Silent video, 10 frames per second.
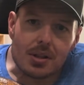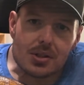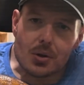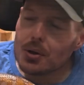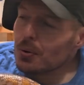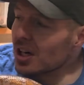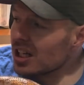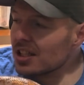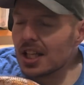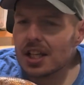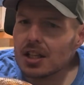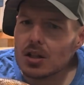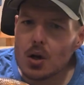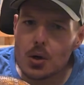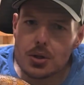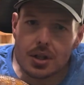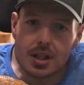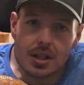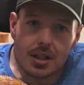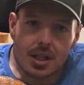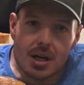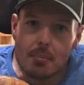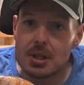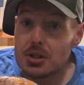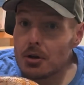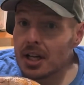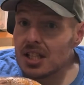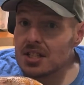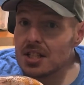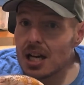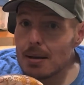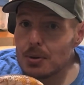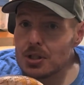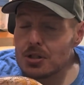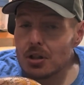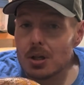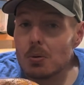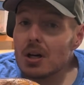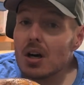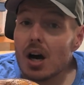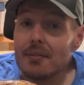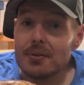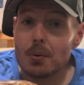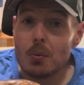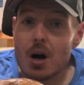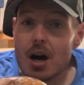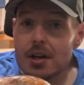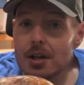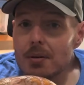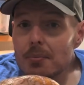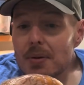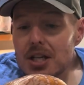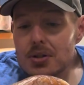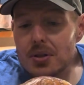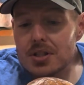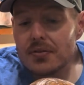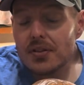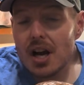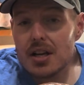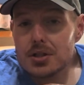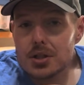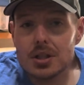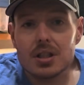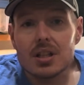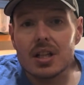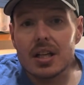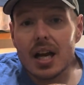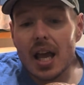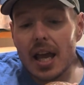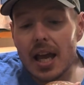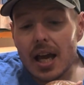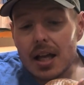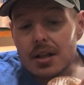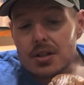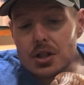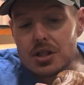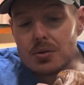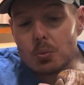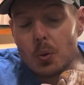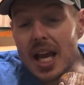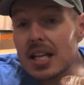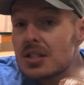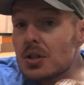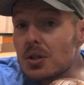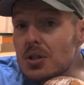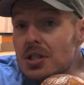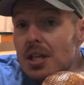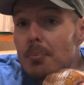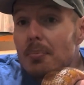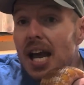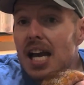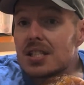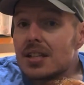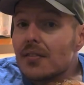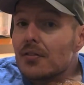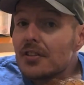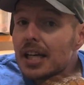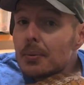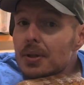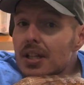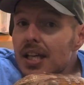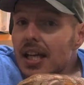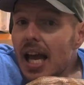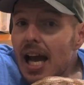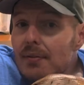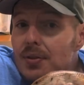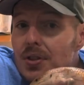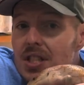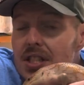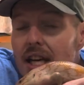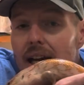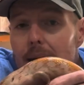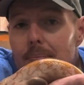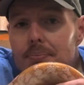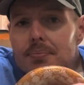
So you want to clean the enclosure, but during this time, you're still going to want to offer water, make sure it's fresh, and just wait till you see them basking frequently after this time.